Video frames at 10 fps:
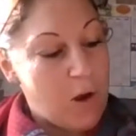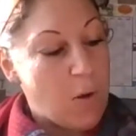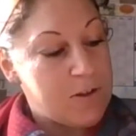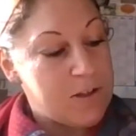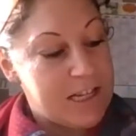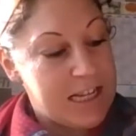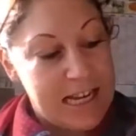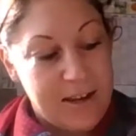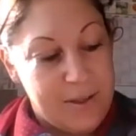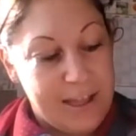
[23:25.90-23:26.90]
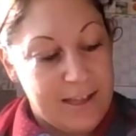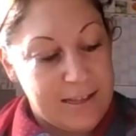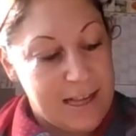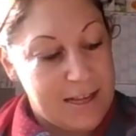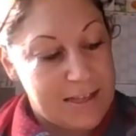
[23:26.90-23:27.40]
Kondo, I think
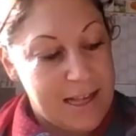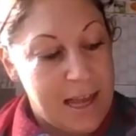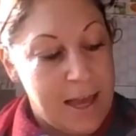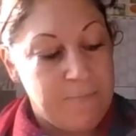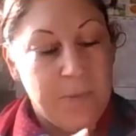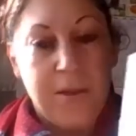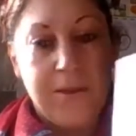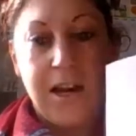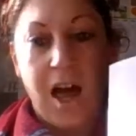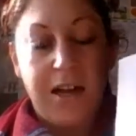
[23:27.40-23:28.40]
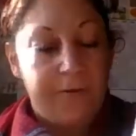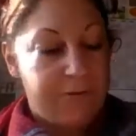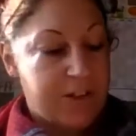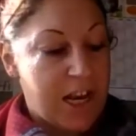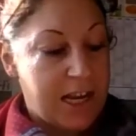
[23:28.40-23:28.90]
that's how you say it, The
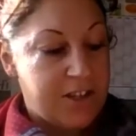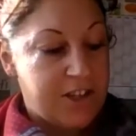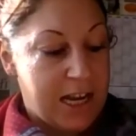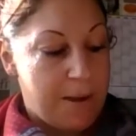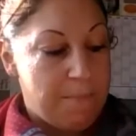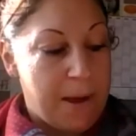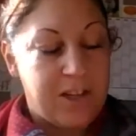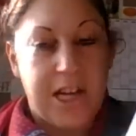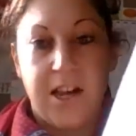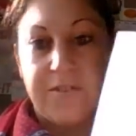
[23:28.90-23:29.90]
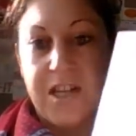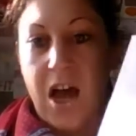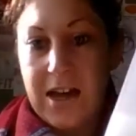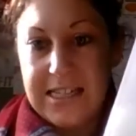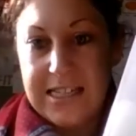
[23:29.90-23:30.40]
Life-Changing Magic of
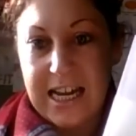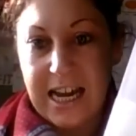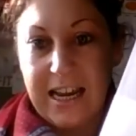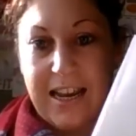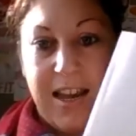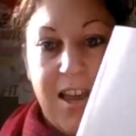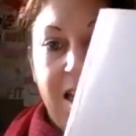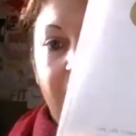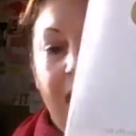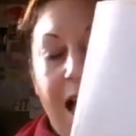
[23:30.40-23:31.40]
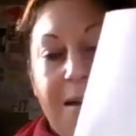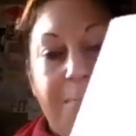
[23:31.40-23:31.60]
Tidying. So